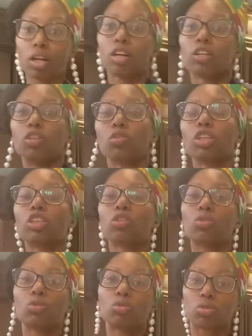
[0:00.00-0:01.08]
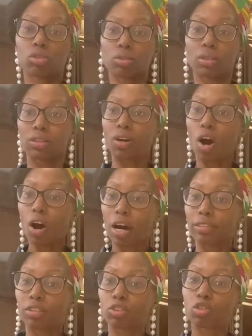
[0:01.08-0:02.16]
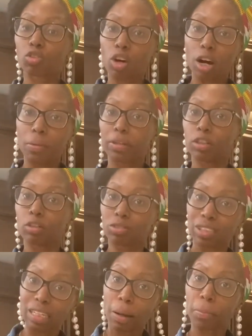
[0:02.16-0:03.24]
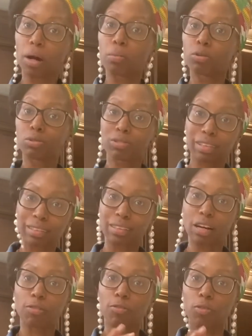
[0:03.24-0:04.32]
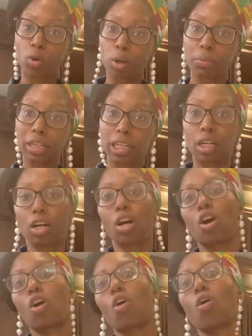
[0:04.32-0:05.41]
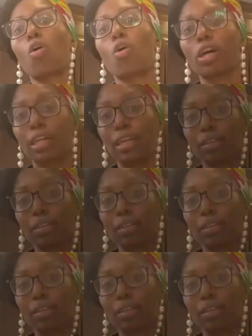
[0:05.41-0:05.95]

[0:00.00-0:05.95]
you can use the Dawn to scrub and you'll see the bubbles and stuff forming on it.